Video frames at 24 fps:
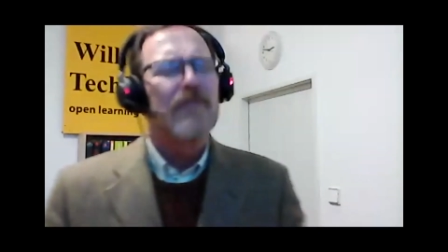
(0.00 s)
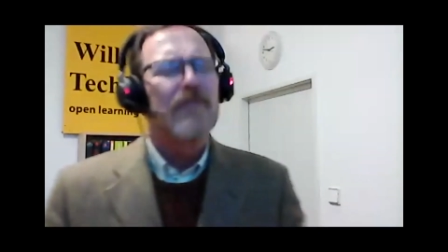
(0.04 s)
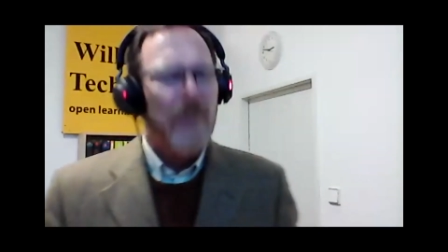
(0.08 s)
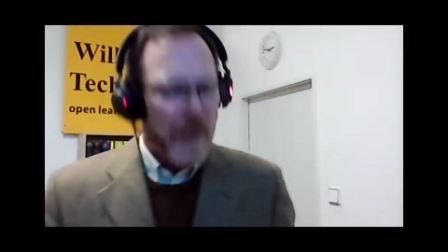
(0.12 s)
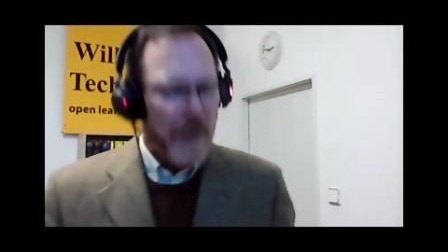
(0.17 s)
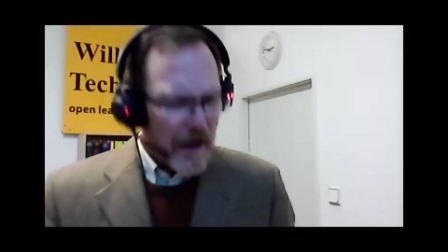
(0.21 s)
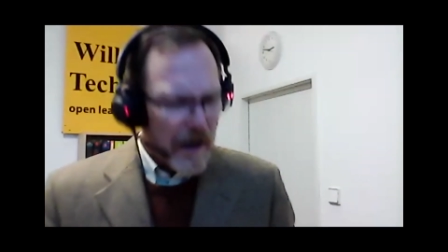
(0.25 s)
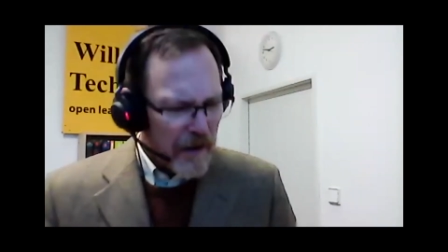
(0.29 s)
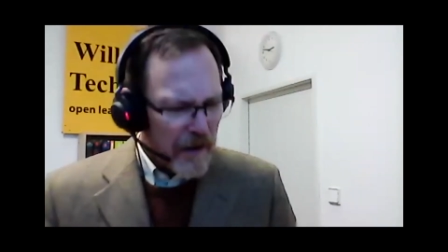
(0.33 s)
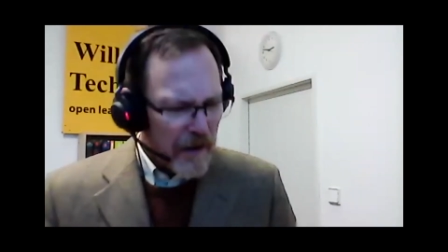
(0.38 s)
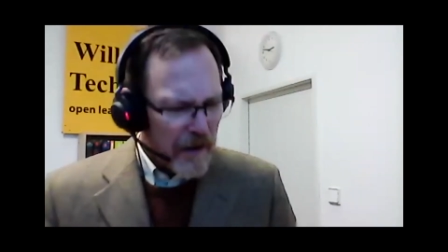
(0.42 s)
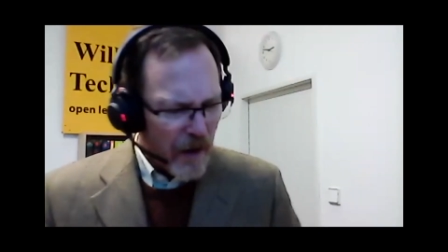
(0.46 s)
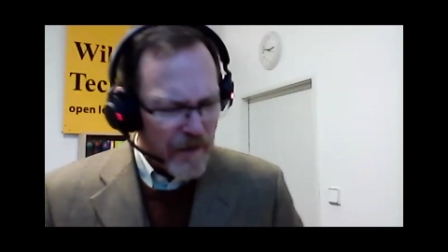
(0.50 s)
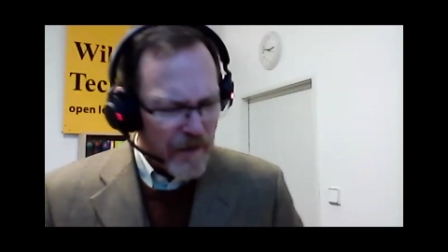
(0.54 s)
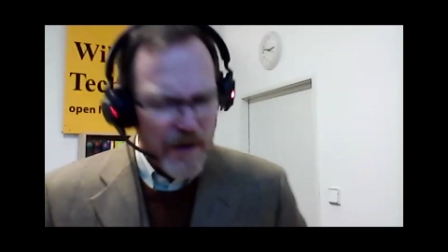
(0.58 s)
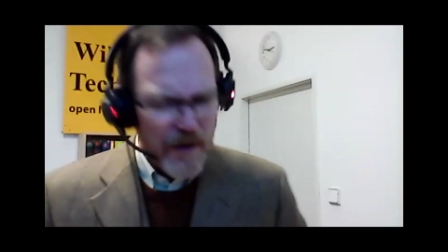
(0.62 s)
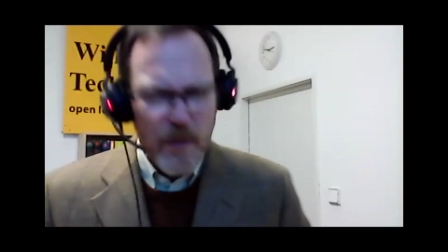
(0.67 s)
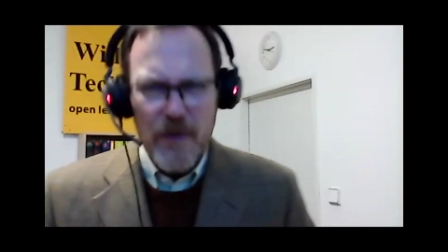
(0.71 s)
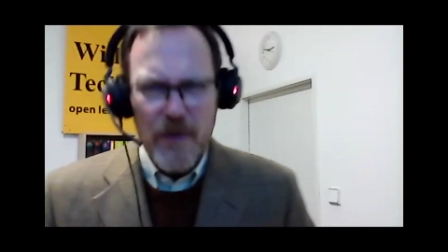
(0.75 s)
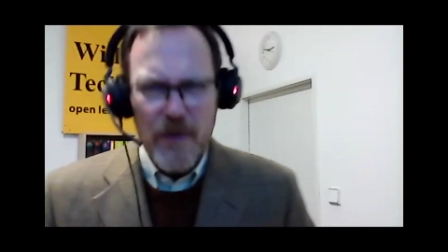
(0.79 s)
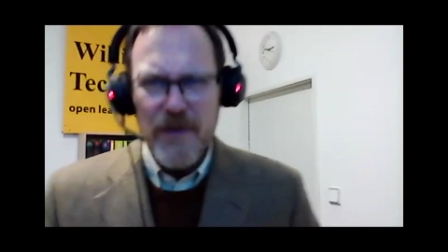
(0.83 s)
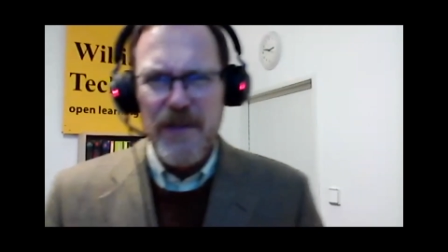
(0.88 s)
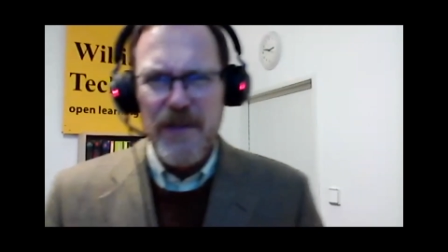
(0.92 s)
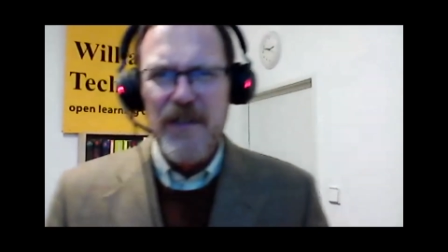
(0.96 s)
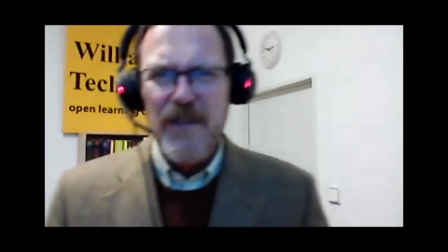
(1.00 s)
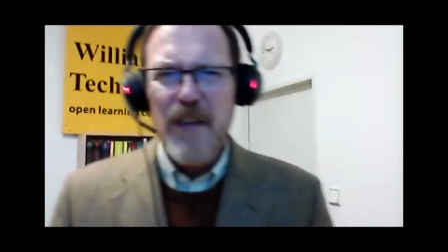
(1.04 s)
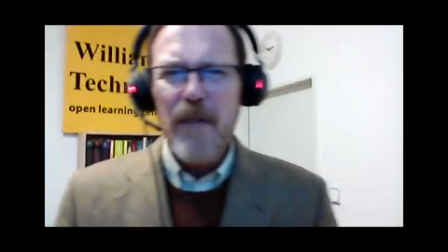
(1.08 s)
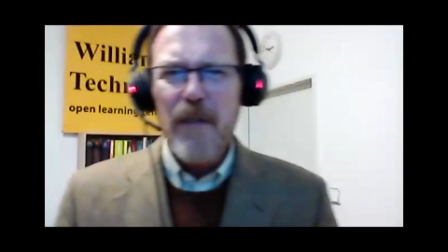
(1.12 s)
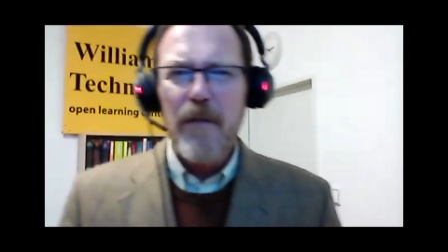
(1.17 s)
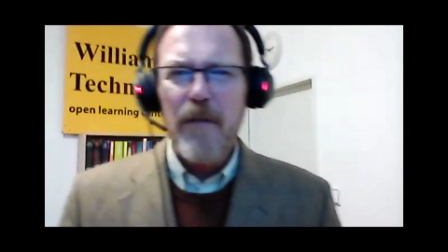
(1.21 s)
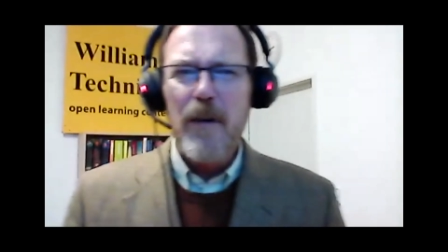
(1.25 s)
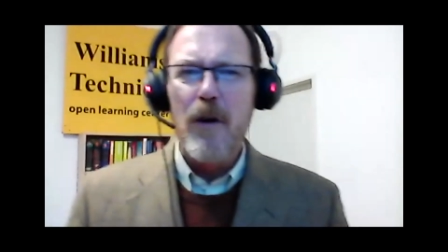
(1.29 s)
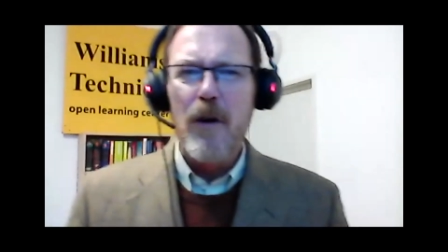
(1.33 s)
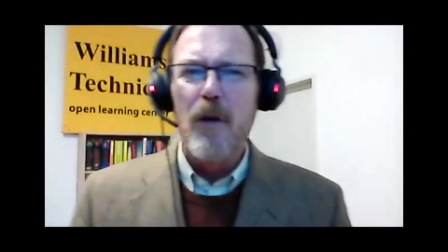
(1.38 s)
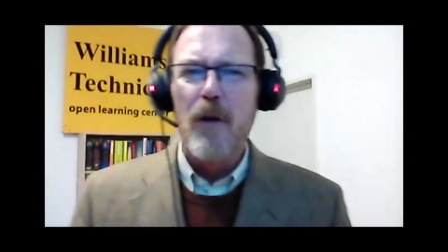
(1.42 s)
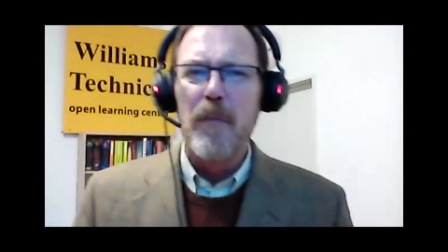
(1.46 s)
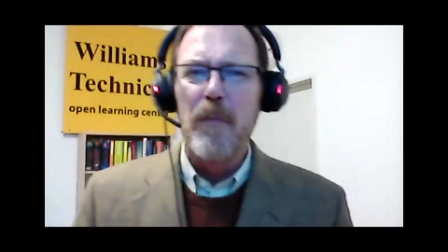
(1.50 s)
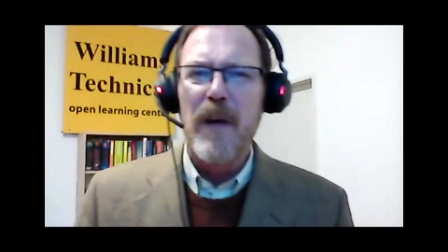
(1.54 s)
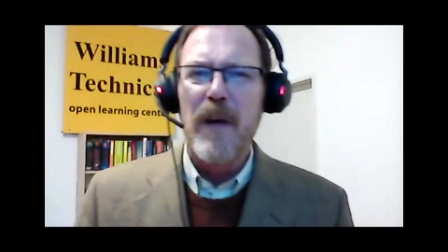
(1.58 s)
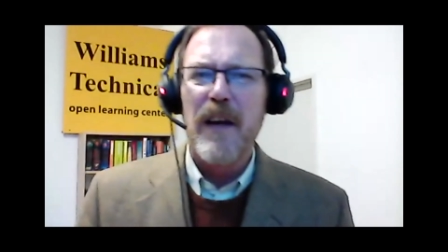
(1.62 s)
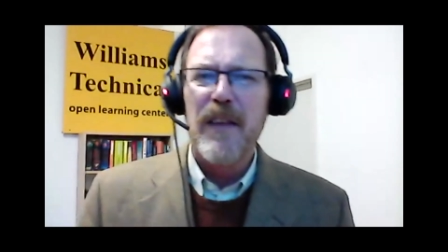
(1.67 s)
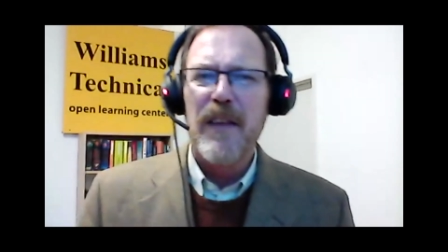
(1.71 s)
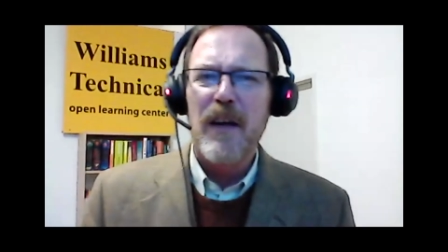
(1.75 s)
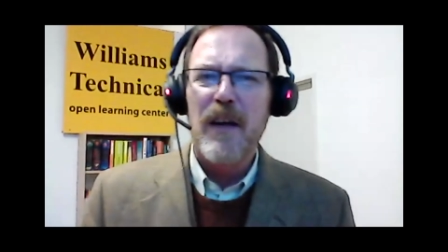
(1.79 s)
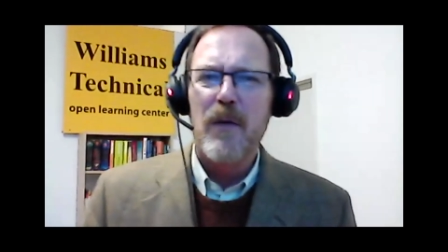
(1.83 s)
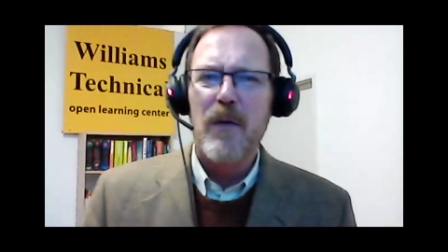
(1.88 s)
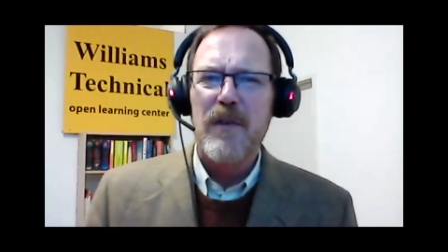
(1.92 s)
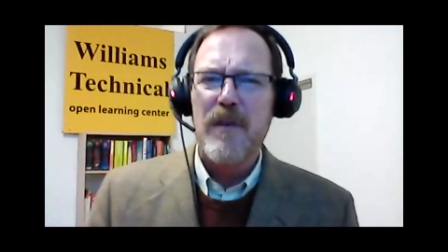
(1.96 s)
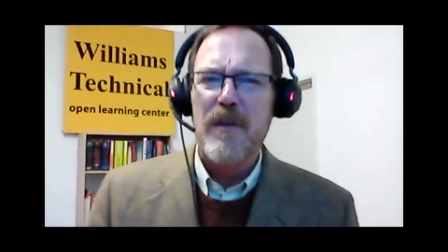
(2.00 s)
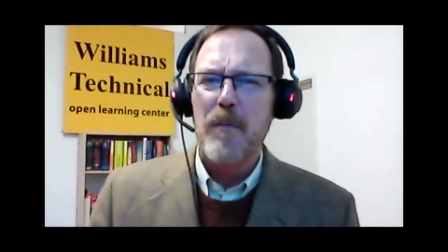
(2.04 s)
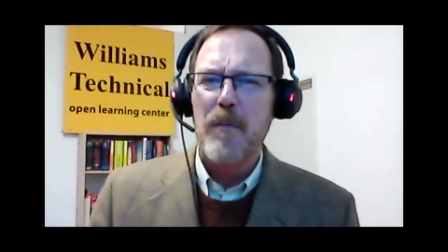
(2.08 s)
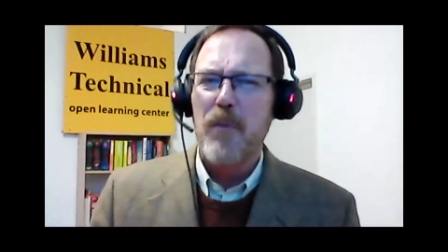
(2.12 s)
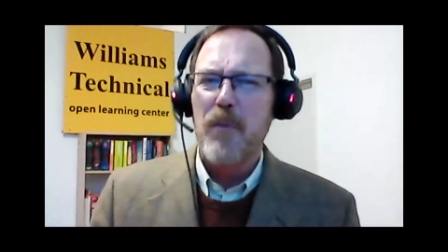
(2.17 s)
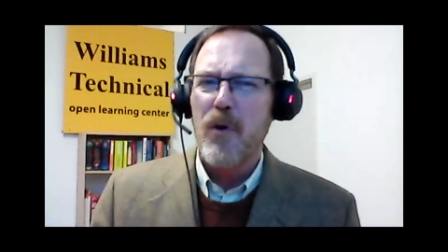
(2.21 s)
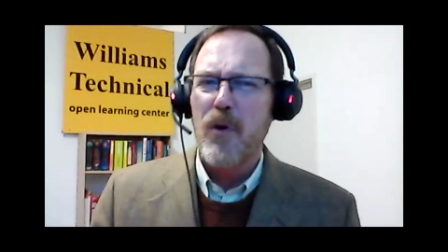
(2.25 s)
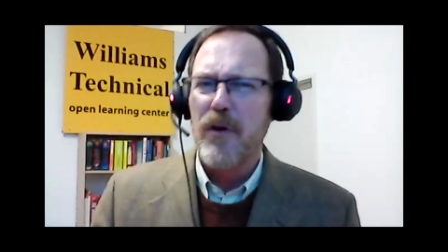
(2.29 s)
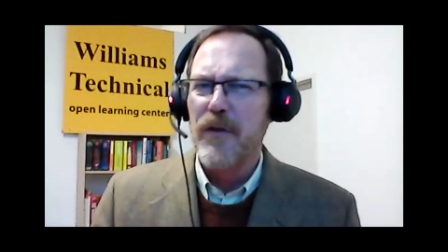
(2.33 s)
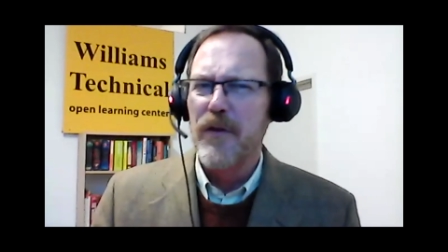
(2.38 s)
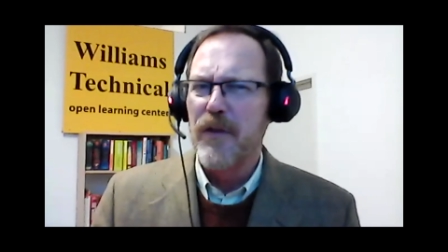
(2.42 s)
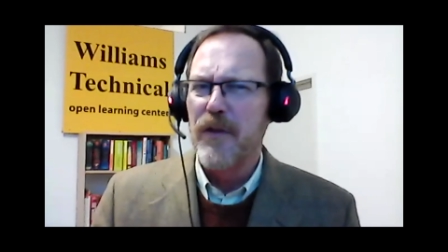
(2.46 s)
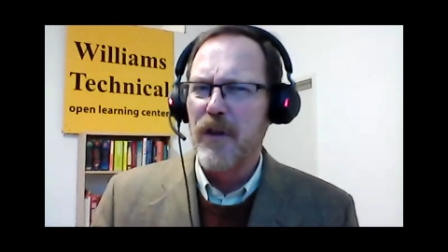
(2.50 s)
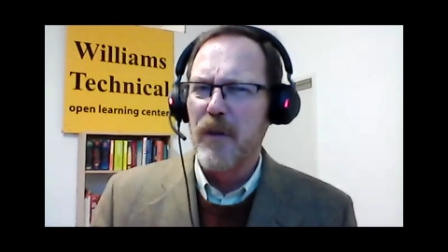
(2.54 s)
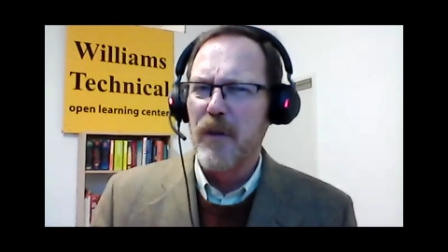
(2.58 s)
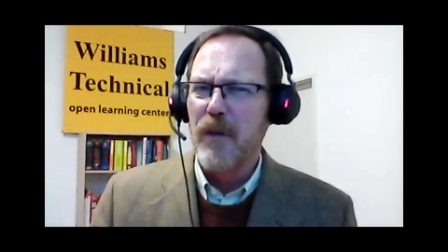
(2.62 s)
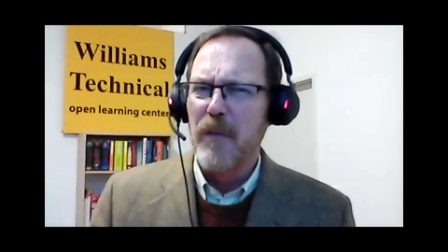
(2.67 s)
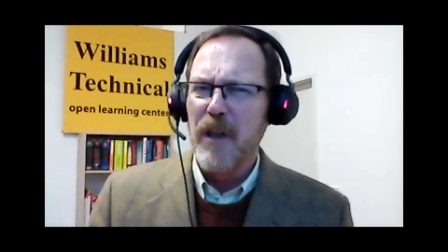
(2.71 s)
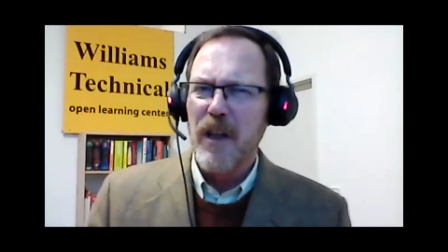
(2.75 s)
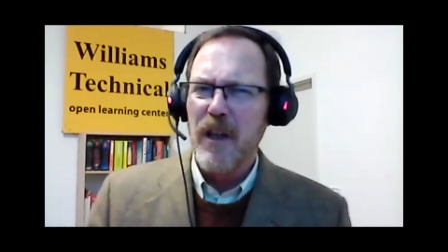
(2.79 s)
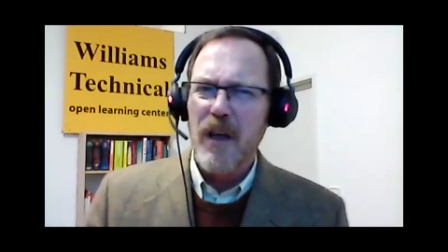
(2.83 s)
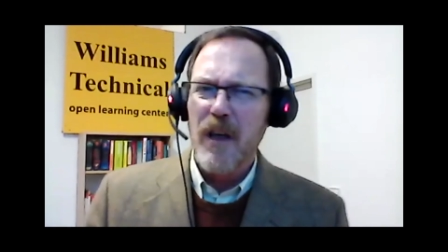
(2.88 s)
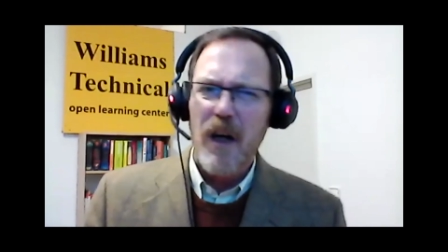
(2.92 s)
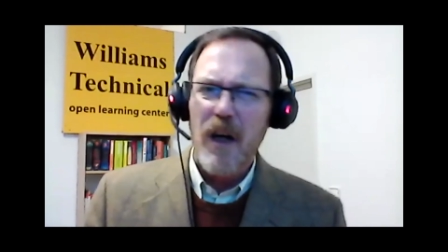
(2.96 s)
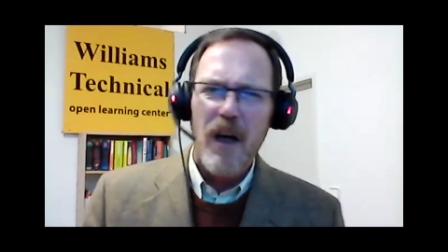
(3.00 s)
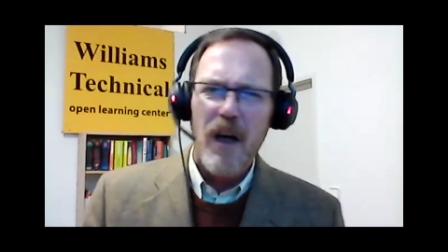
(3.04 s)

I don't know if it was difficult, but I think it was important to me.